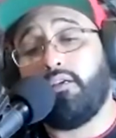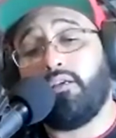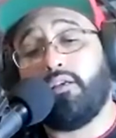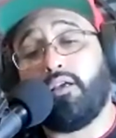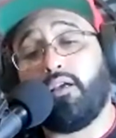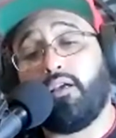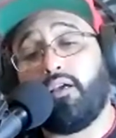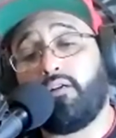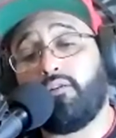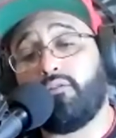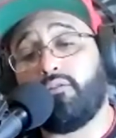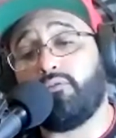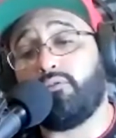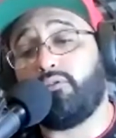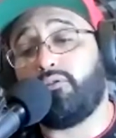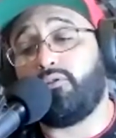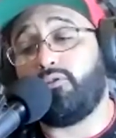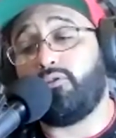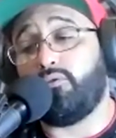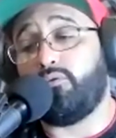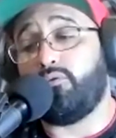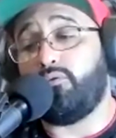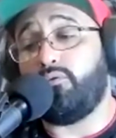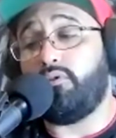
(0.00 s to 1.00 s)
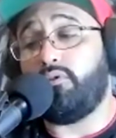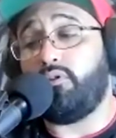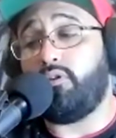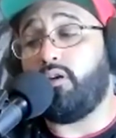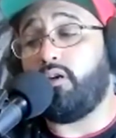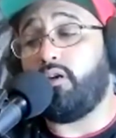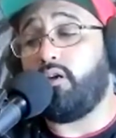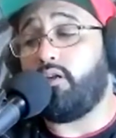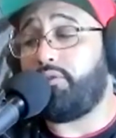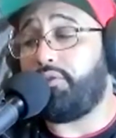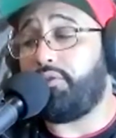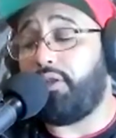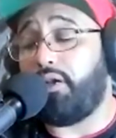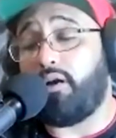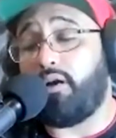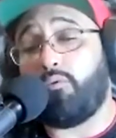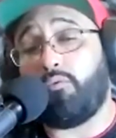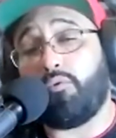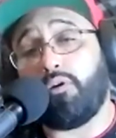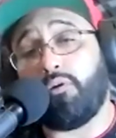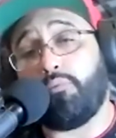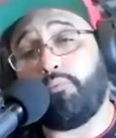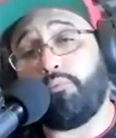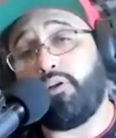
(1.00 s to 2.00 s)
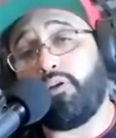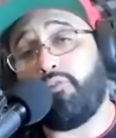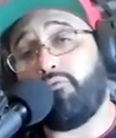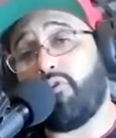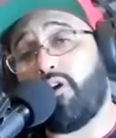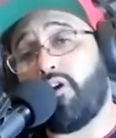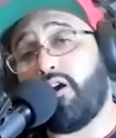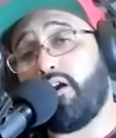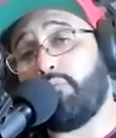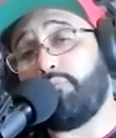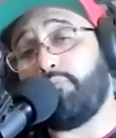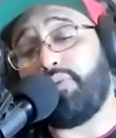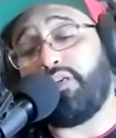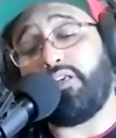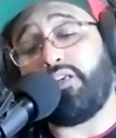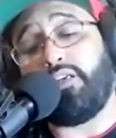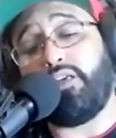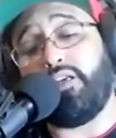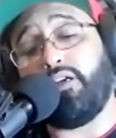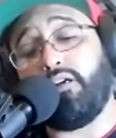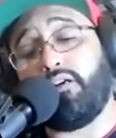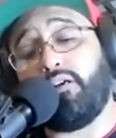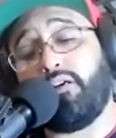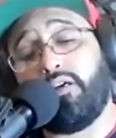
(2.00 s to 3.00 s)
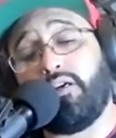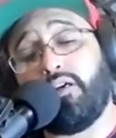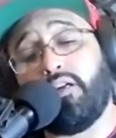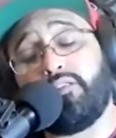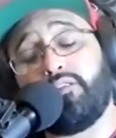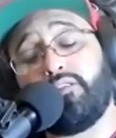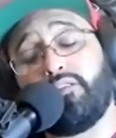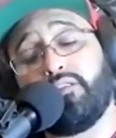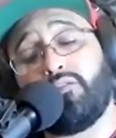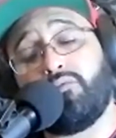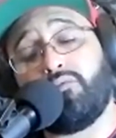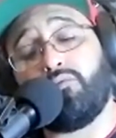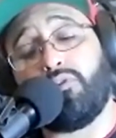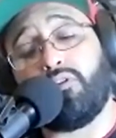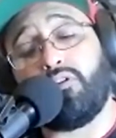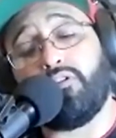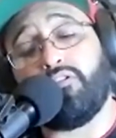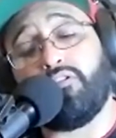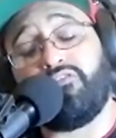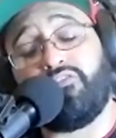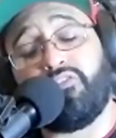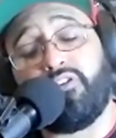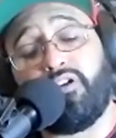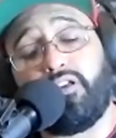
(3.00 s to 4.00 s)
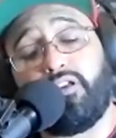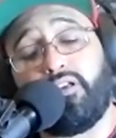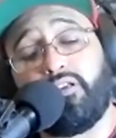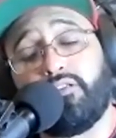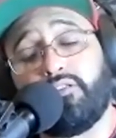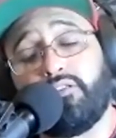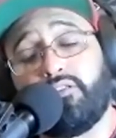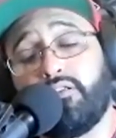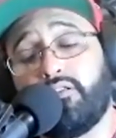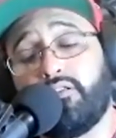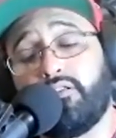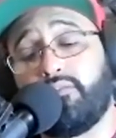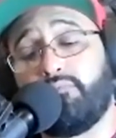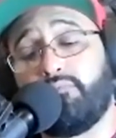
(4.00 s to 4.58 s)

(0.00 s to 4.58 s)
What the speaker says: I don't do nothing. I want to be right up in here, and I just want to fucking just